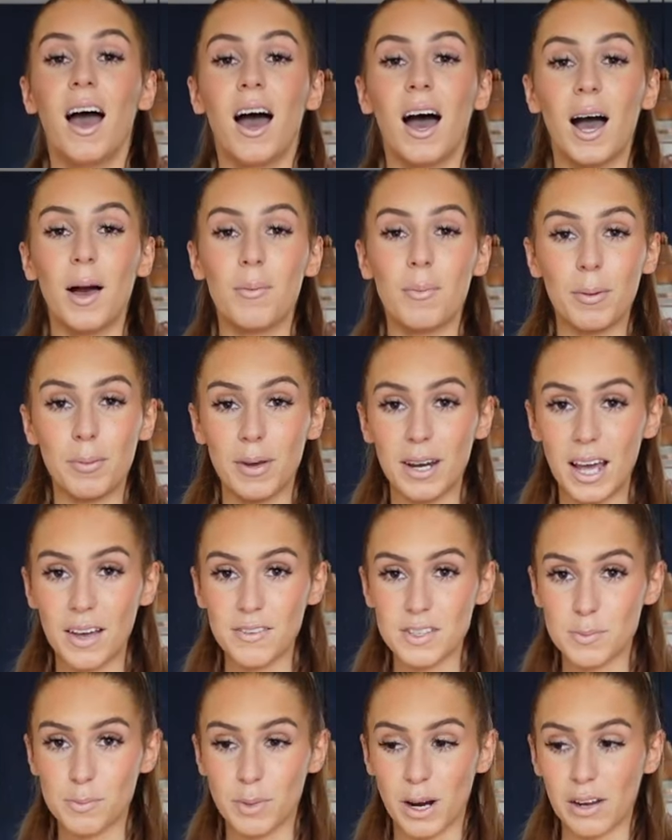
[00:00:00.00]
I'm gonna
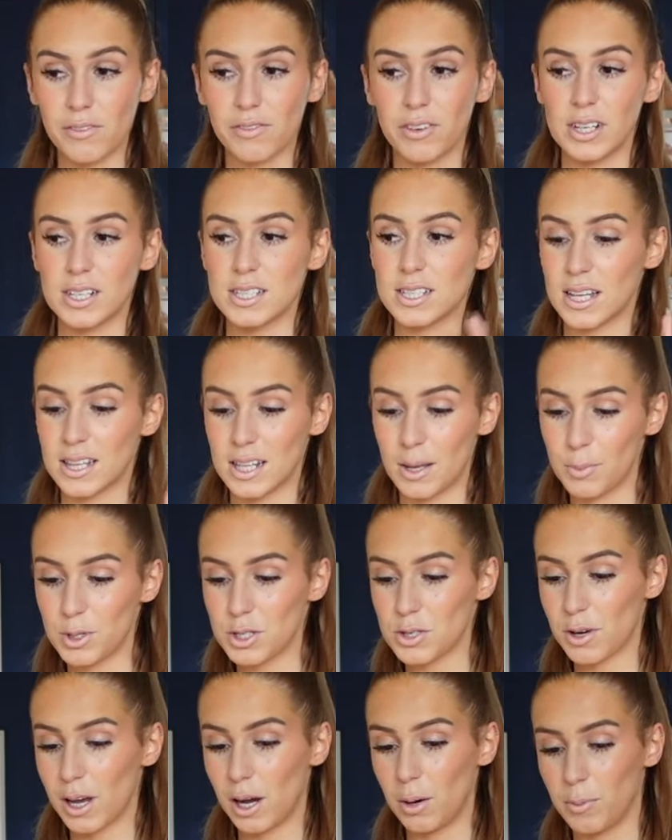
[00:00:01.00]
have some breakfast and then we
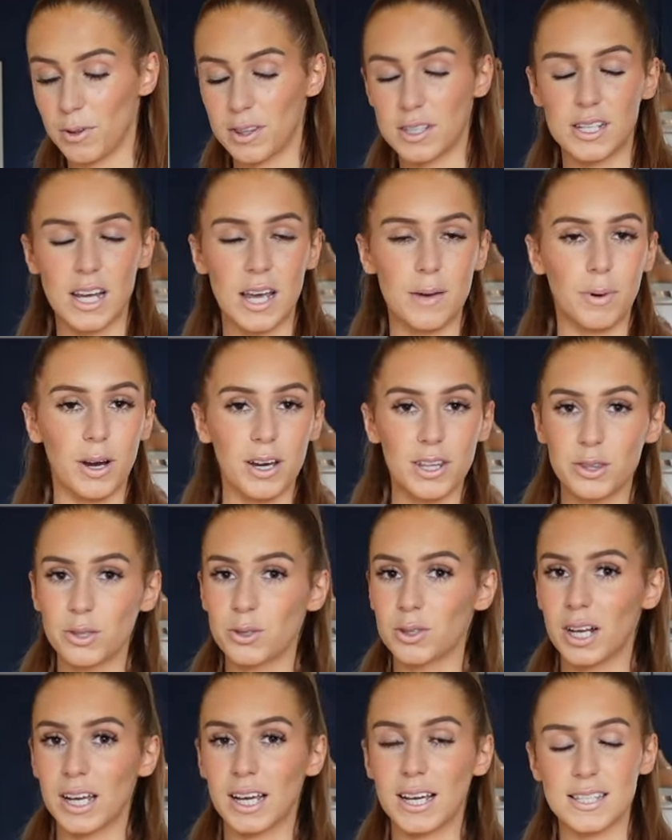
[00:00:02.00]
shall get on with the day. But I
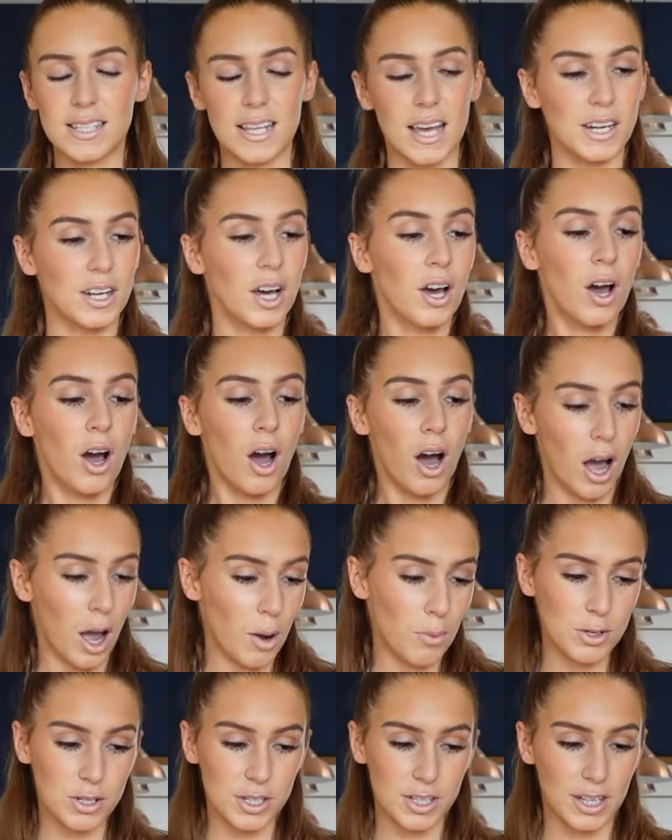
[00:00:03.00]
thought, like I said, I
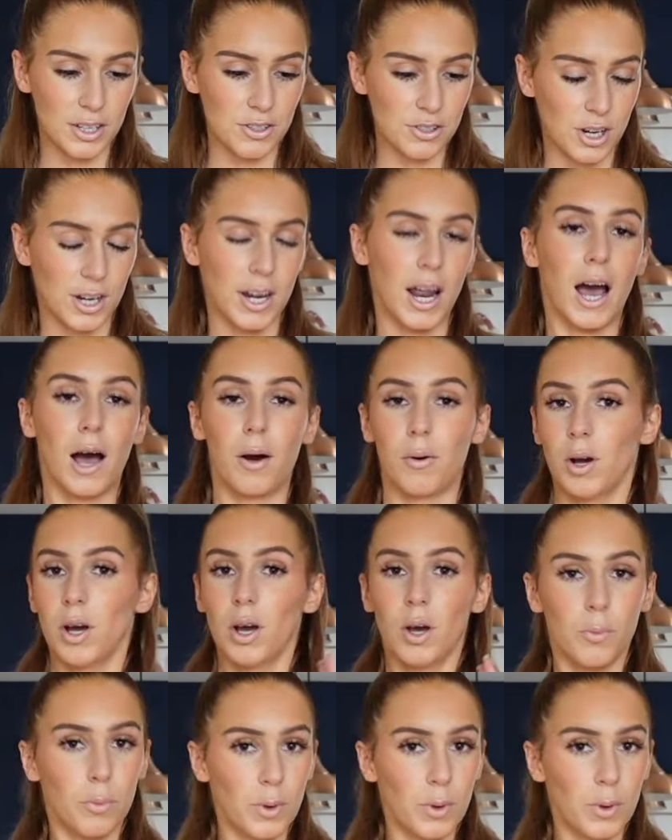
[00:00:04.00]
will do the intro now.